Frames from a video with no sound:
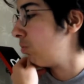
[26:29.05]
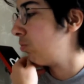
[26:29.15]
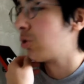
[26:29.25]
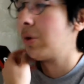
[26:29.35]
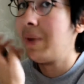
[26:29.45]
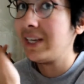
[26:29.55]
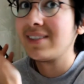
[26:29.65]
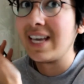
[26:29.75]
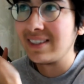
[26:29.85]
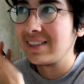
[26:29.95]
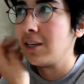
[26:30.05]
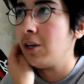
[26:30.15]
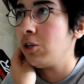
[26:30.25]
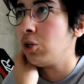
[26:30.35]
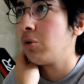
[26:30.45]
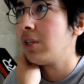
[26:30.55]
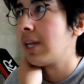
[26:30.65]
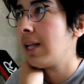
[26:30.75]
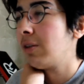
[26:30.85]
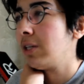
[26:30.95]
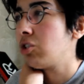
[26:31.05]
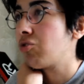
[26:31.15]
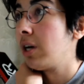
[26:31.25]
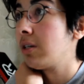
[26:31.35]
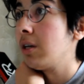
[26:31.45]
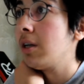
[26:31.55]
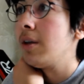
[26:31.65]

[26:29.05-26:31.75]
So it makes sense. You know the calculation's right.